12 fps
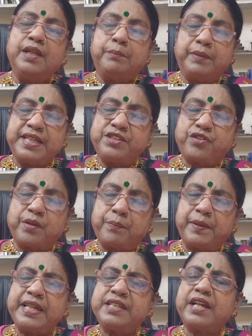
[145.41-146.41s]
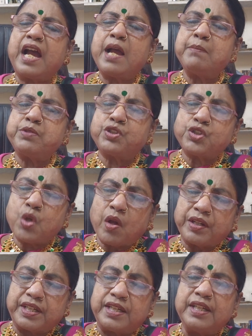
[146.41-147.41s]
Please repeat, I'm
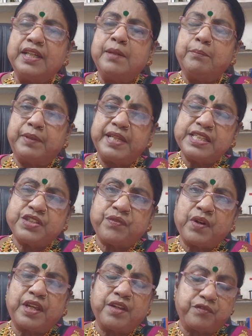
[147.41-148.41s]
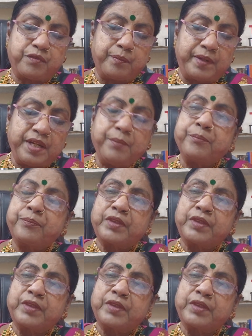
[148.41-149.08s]
sorry. Please forgive me.